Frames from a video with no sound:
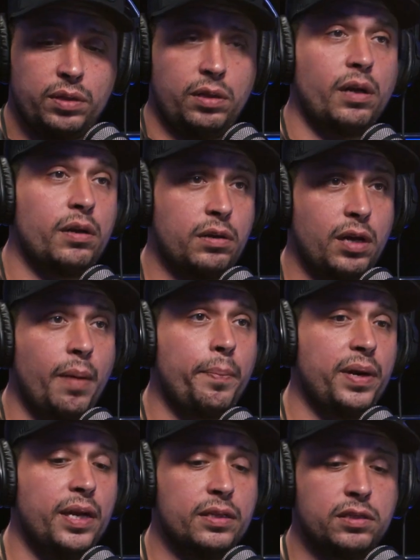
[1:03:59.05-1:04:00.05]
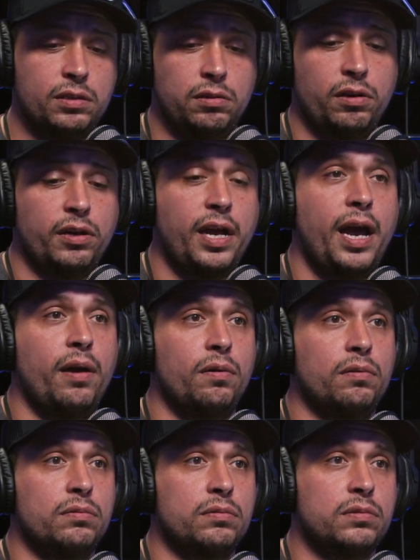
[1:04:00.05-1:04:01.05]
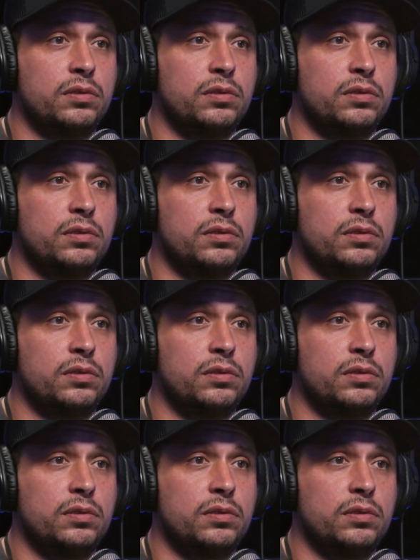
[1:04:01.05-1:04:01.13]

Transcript: their company to learn how